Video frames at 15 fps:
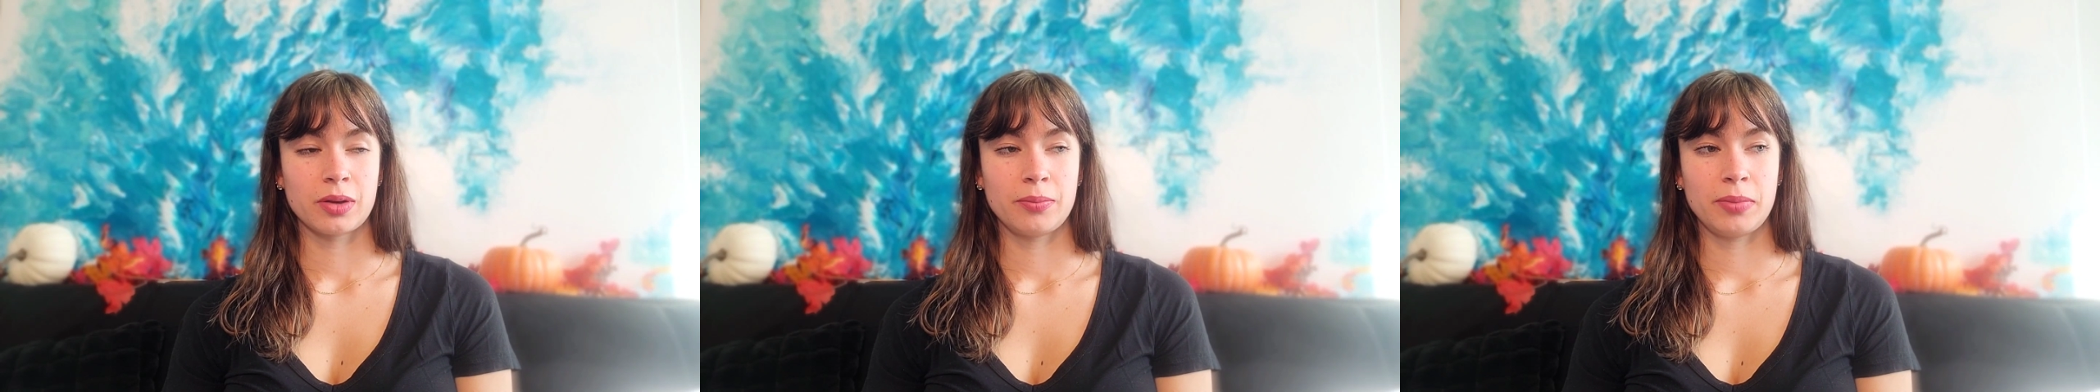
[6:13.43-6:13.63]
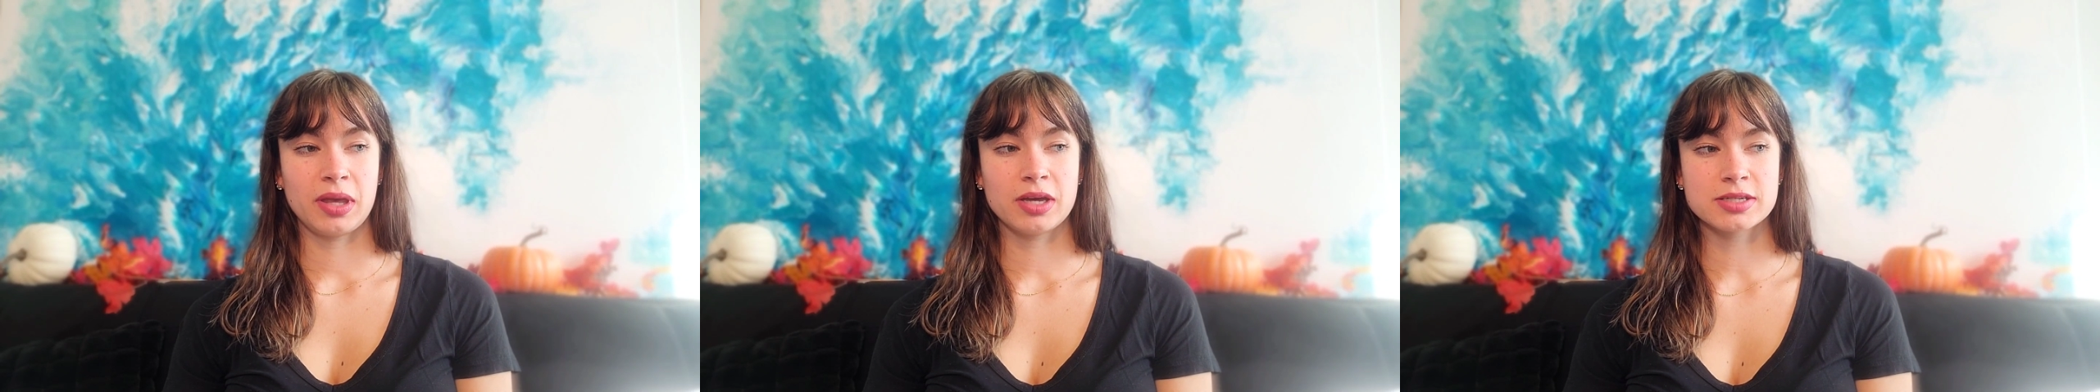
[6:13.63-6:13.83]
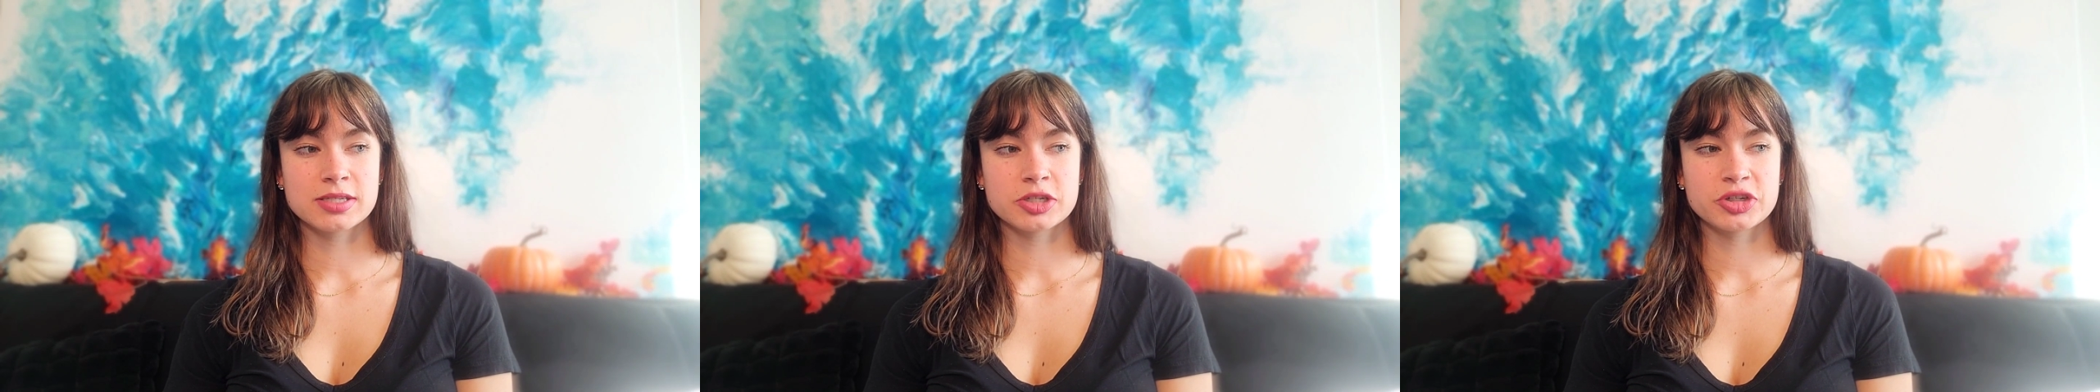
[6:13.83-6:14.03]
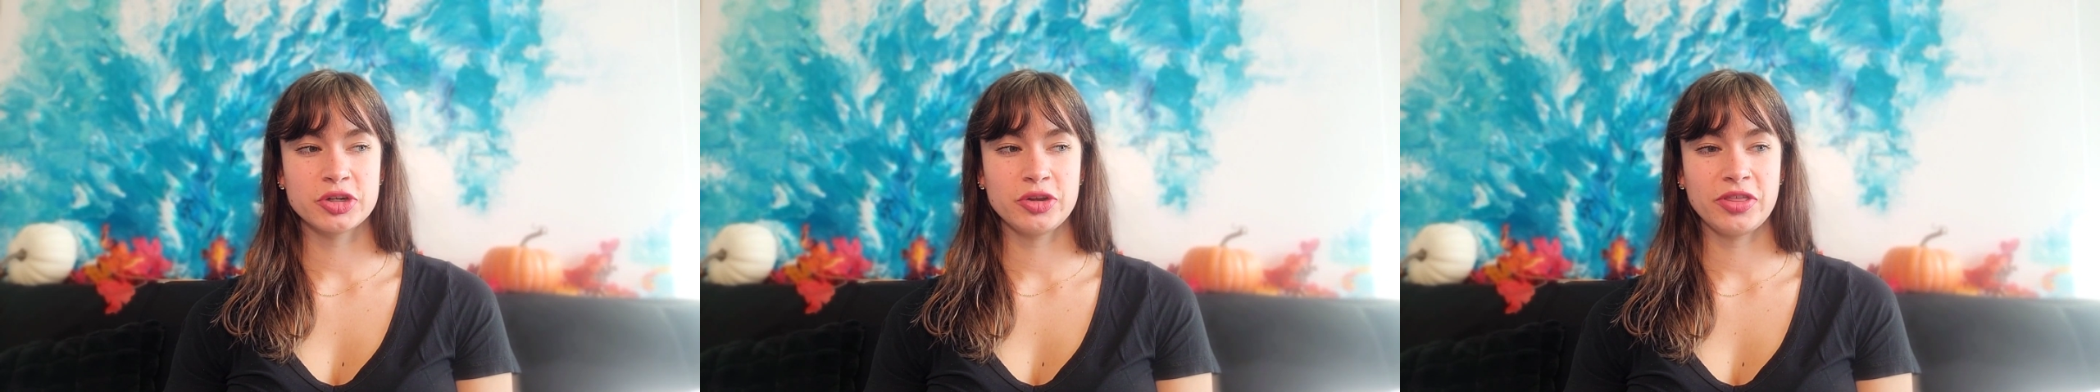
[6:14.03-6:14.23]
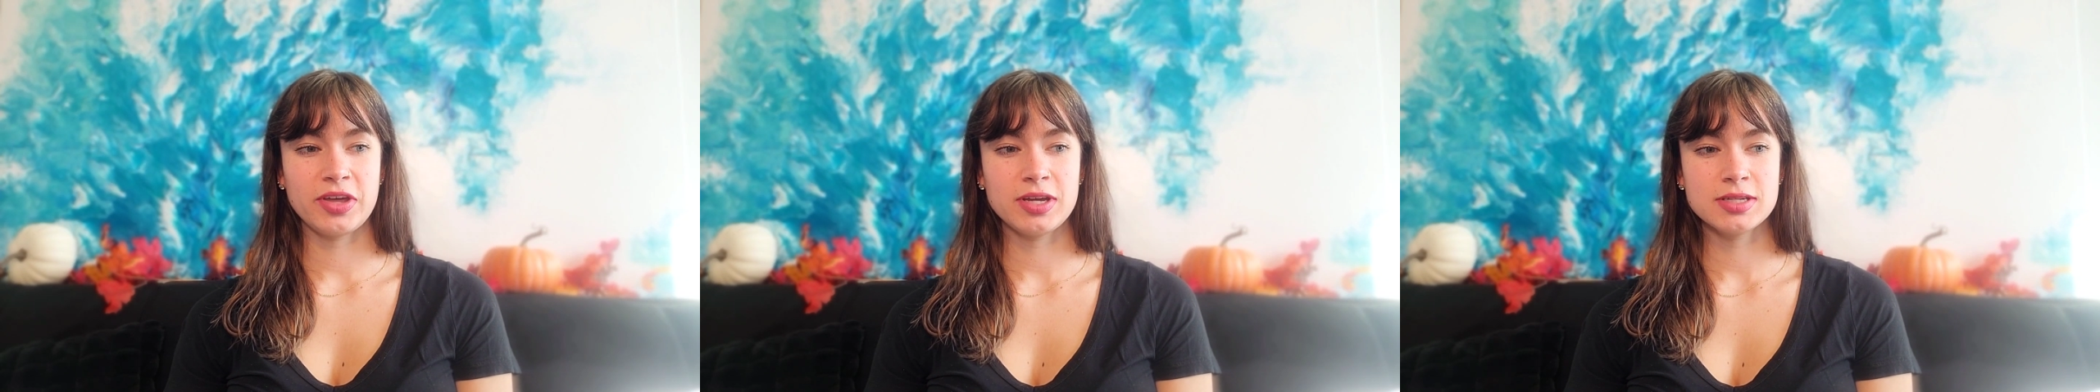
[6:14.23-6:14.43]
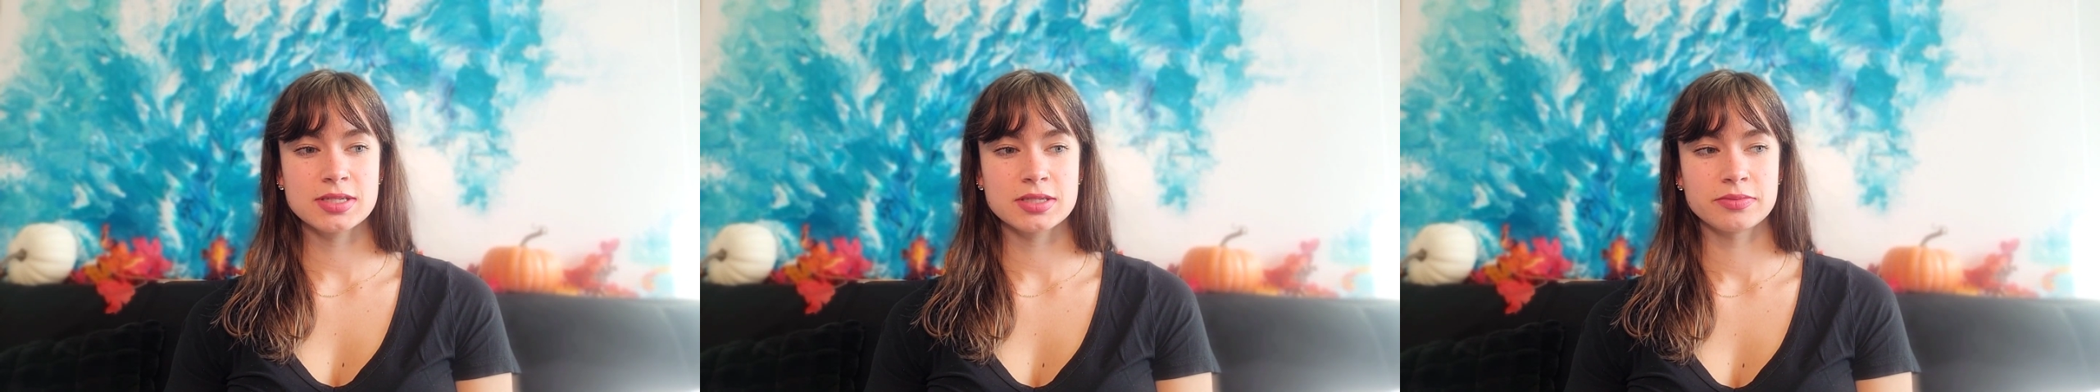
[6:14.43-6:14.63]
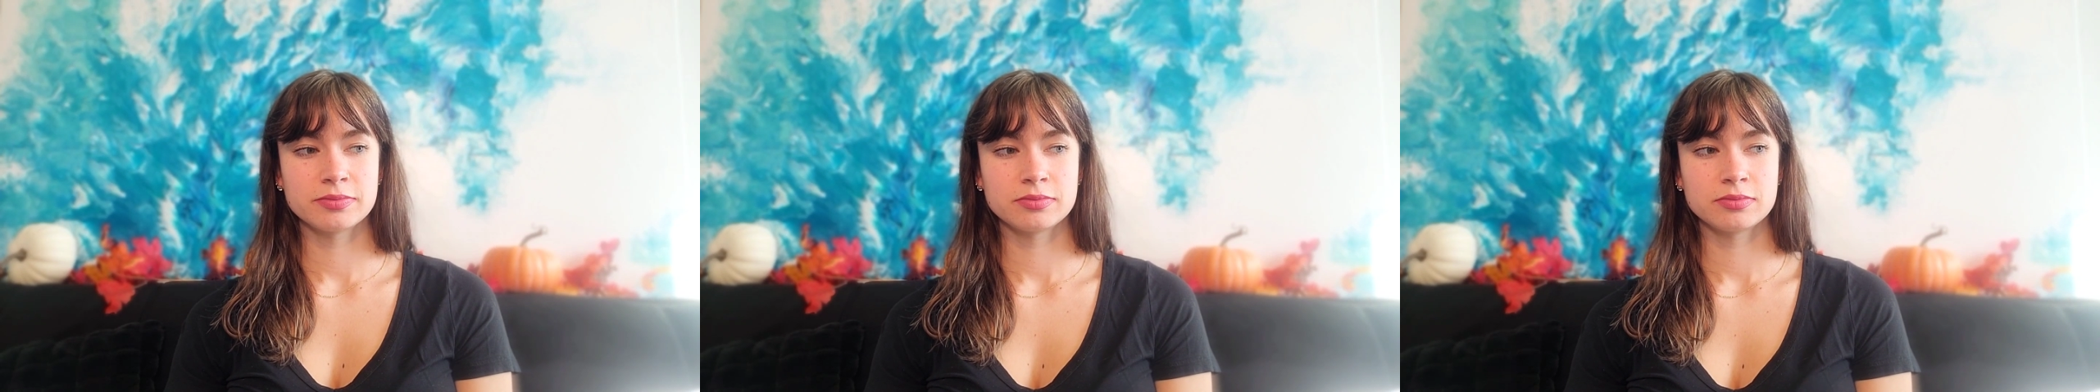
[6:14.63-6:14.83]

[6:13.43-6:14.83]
Because the truth is,